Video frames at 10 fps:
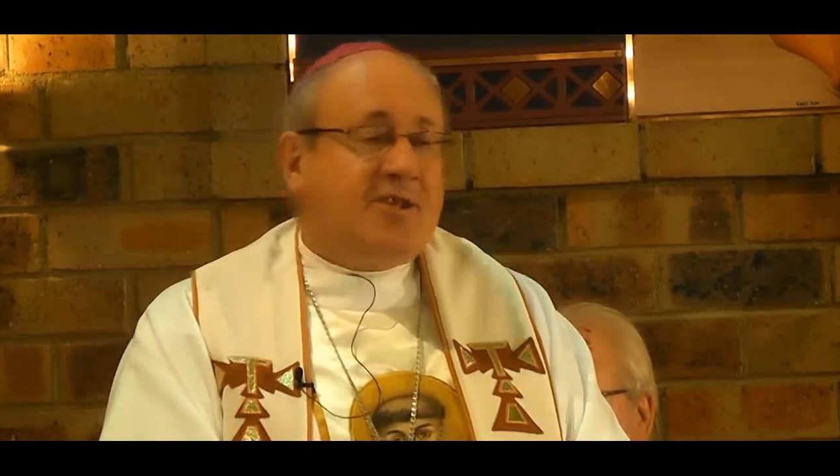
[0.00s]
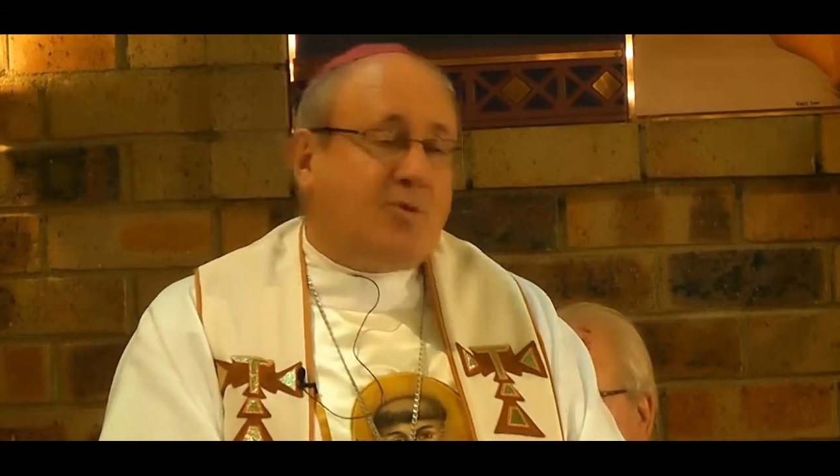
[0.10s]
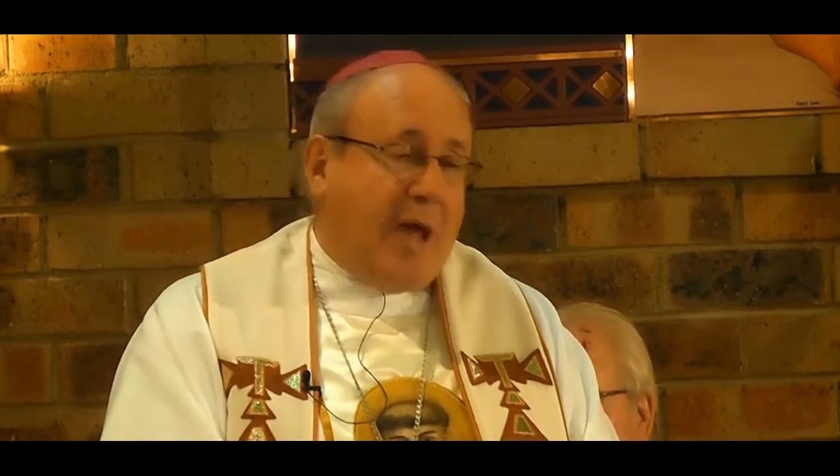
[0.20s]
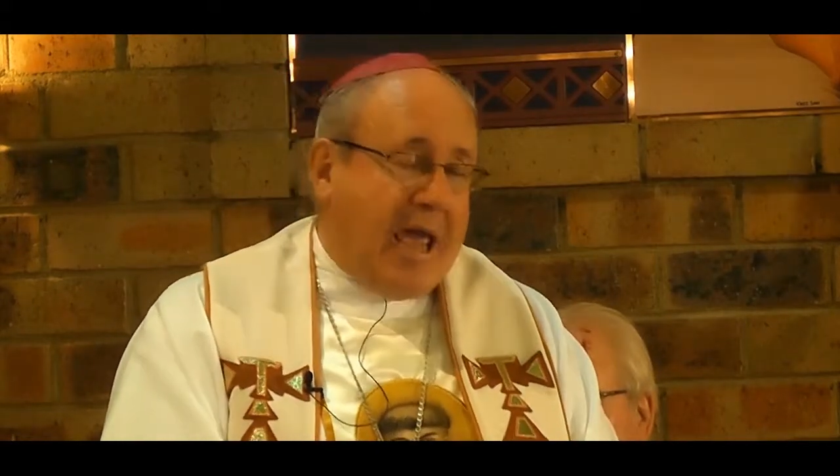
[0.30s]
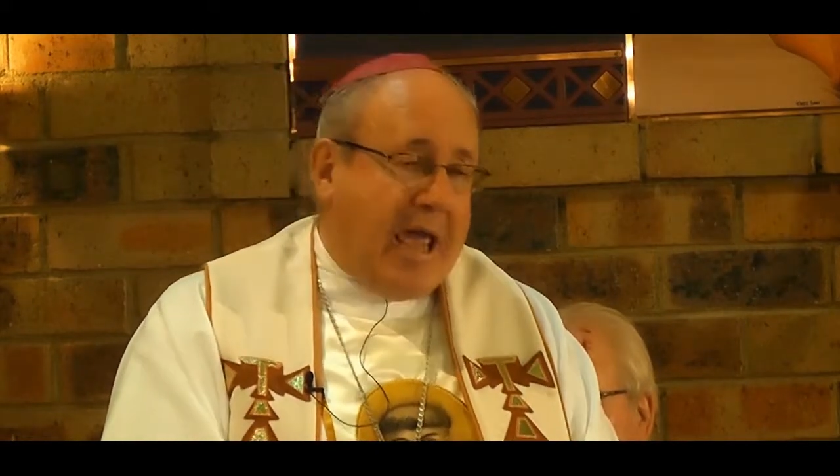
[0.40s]

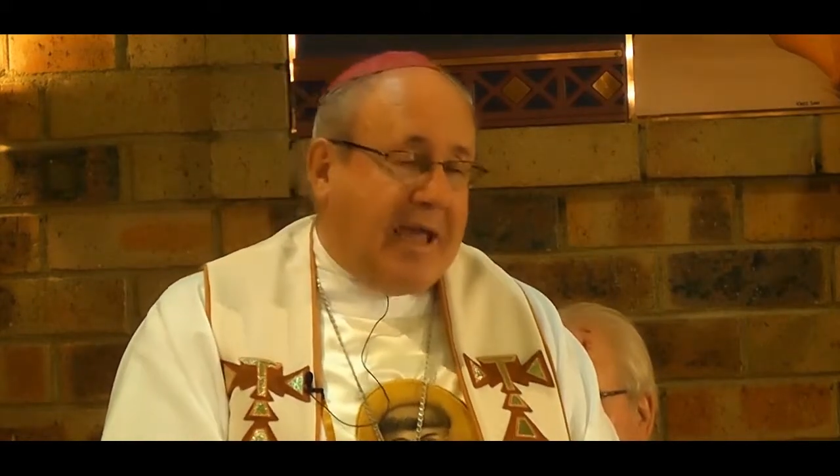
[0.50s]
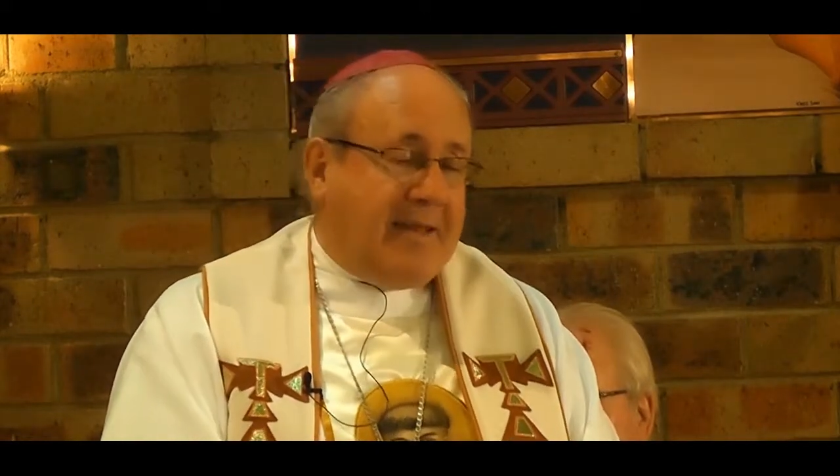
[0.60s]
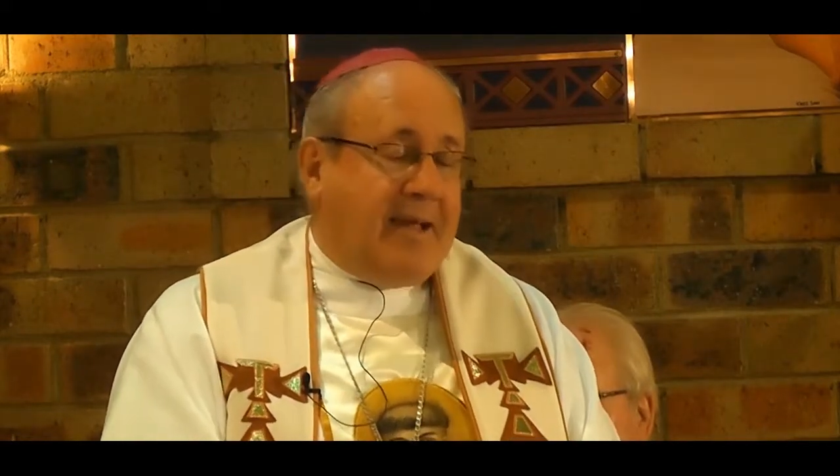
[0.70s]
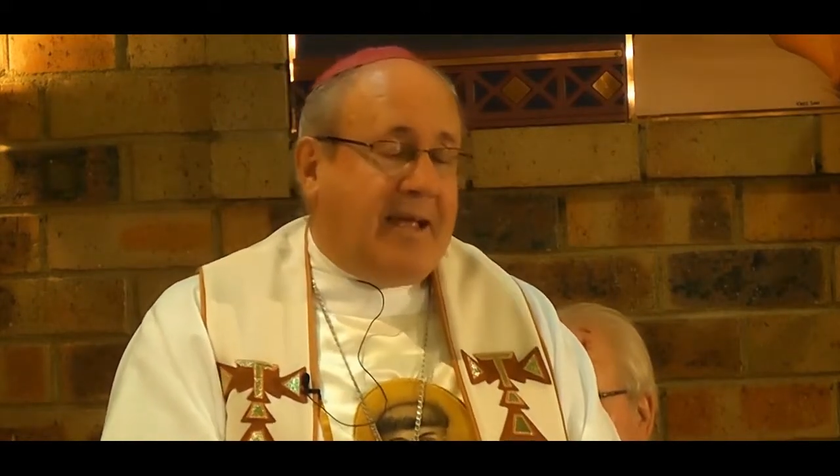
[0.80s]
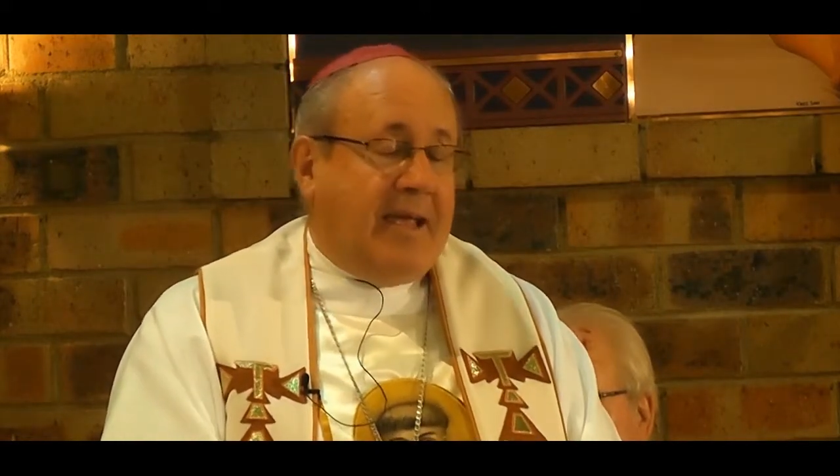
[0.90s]
swaying
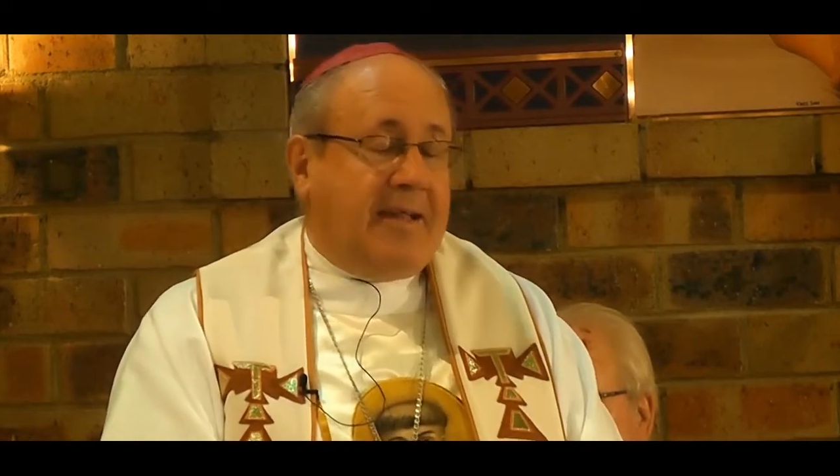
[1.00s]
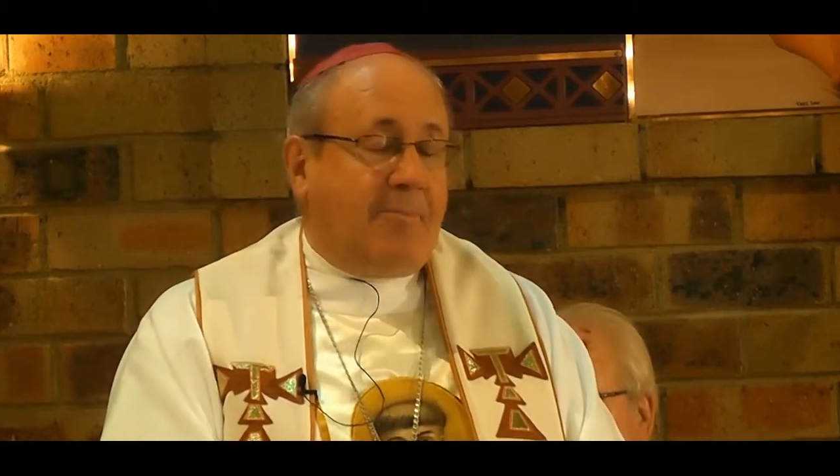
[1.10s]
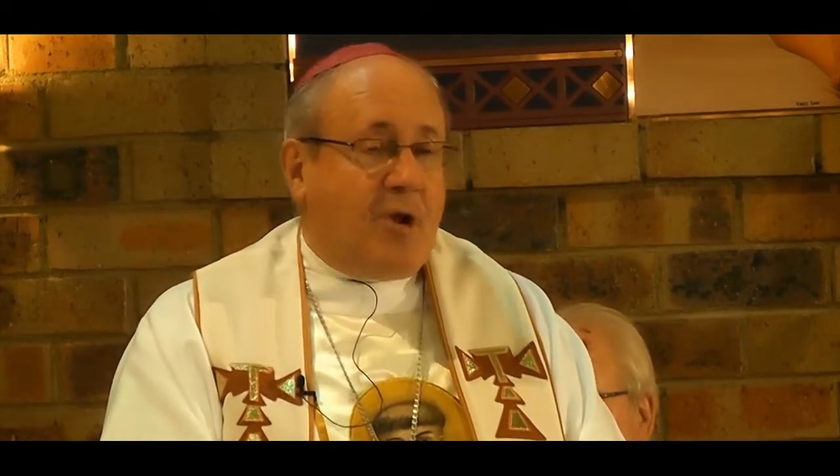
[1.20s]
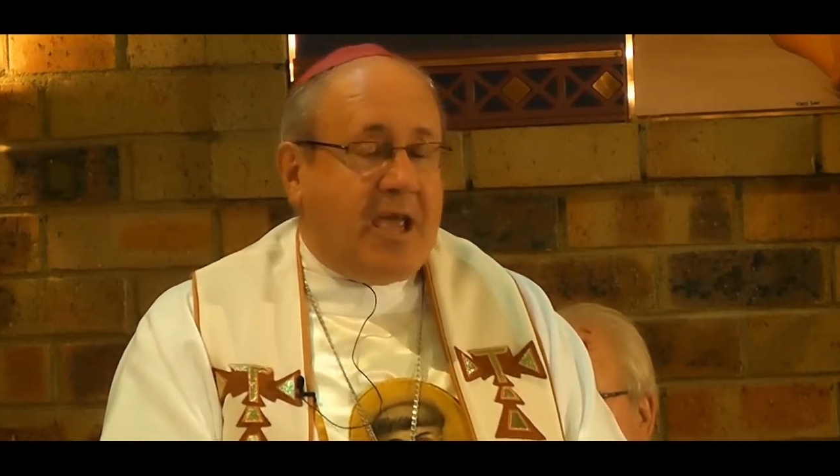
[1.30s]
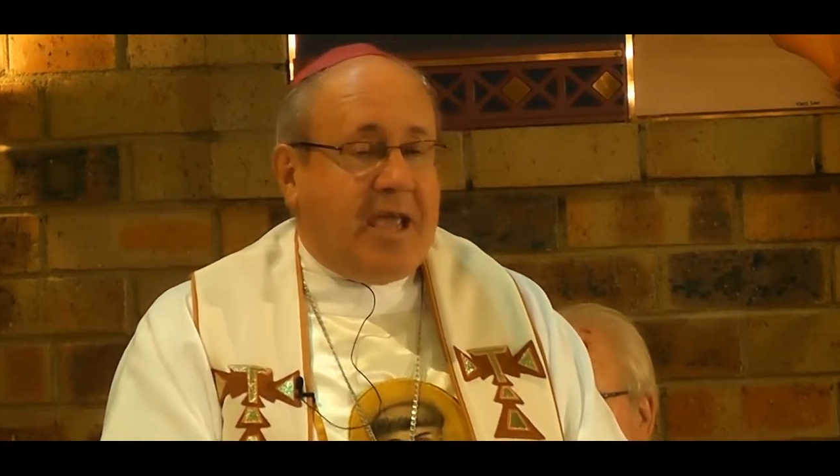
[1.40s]
in the
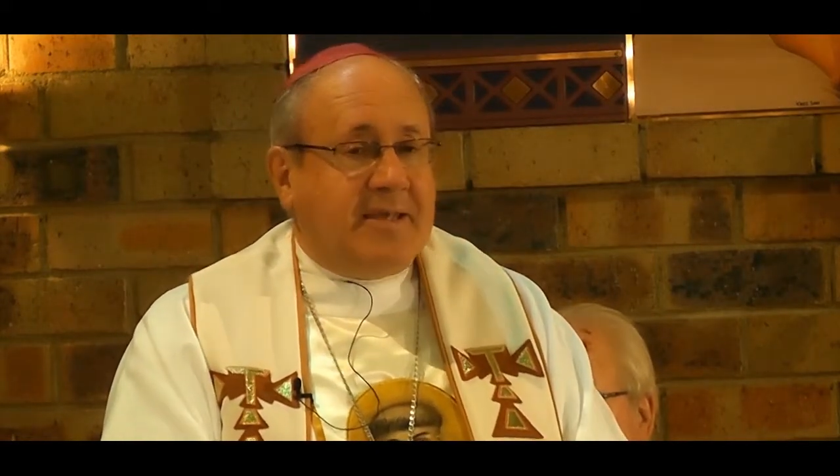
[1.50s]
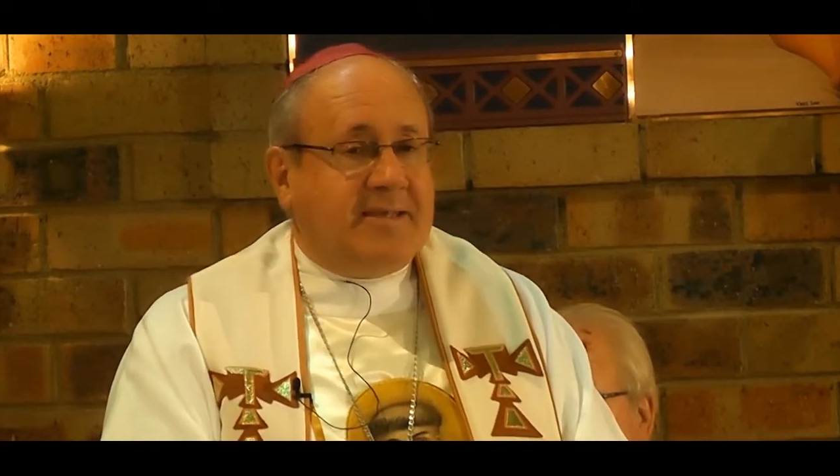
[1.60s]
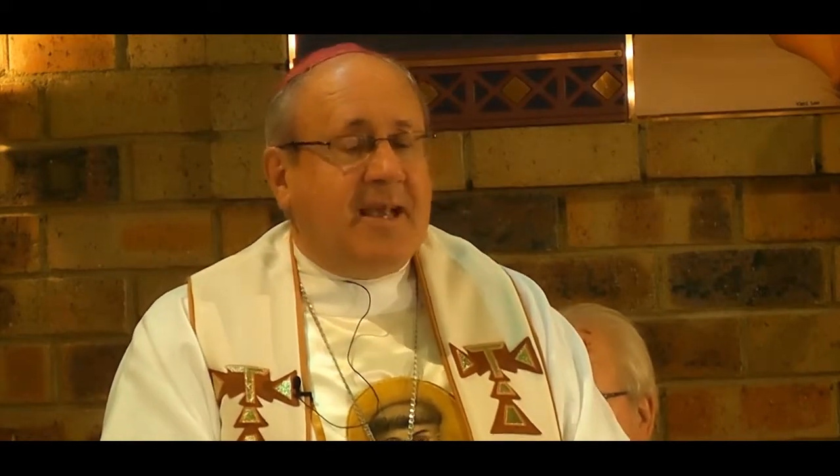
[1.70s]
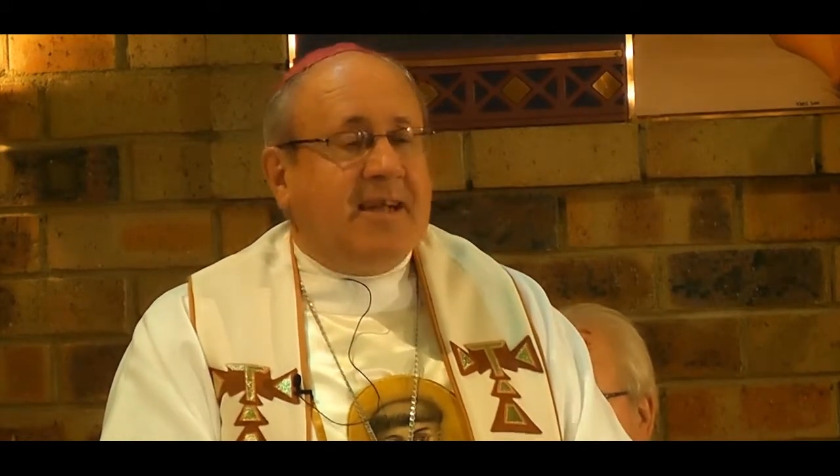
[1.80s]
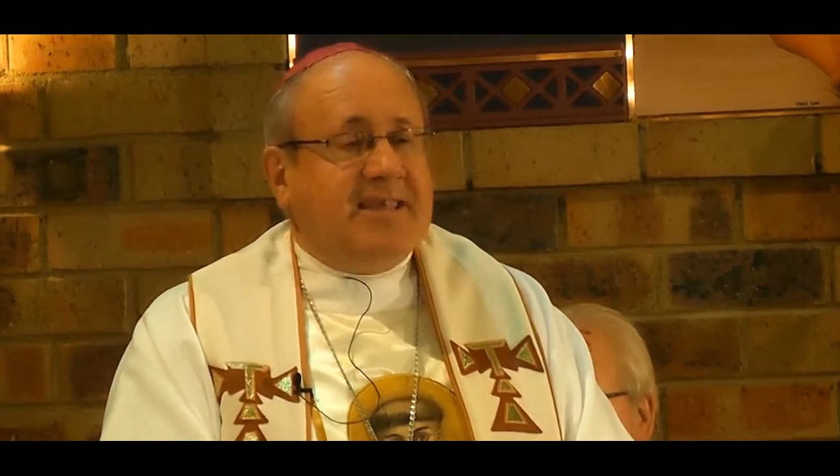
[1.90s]
breeze,